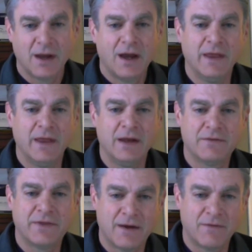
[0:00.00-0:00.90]
And then if
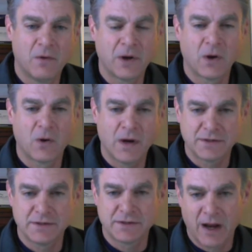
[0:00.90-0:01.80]
they have open
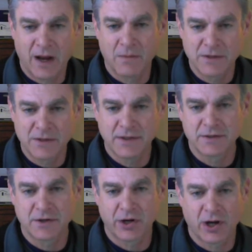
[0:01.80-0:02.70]
questions about how much things
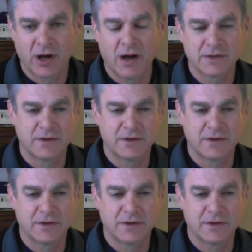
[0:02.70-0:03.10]
are going to cost,